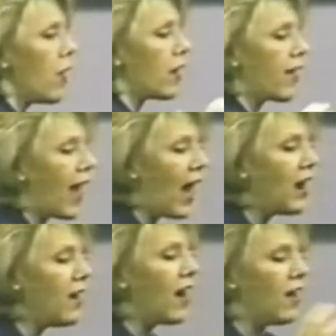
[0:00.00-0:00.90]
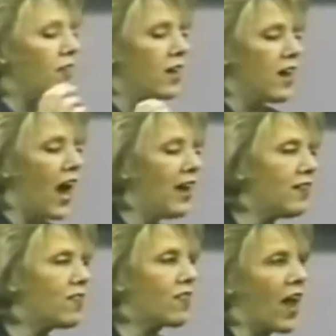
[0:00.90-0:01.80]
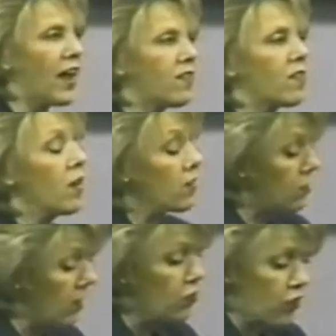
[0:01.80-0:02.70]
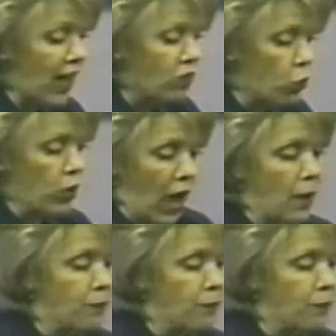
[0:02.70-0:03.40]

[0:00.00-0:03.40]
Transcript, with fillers: that Canada and the United States, since that's where